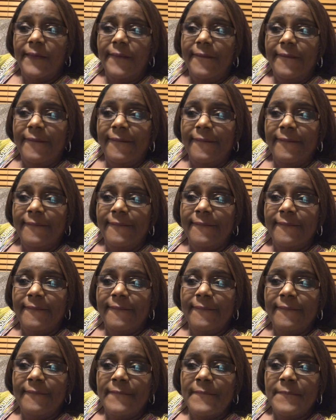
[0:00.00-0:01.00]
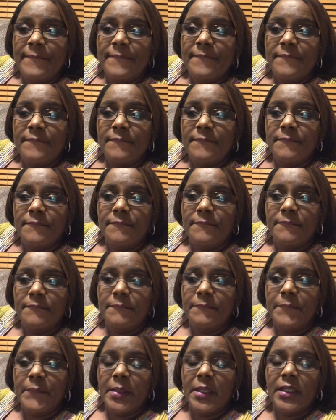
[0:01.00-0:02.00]
And
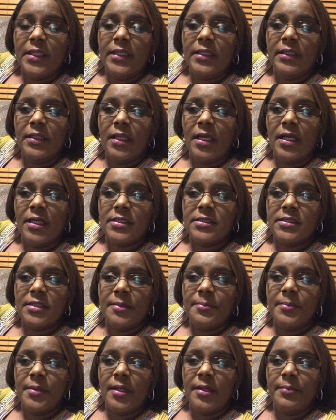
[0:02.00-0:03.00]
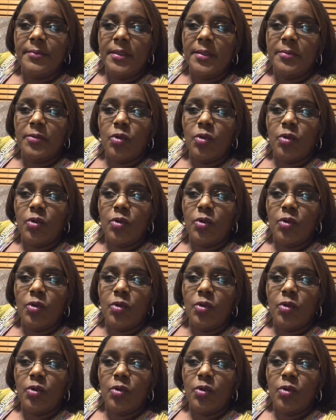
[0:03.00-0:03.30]
body locks up on me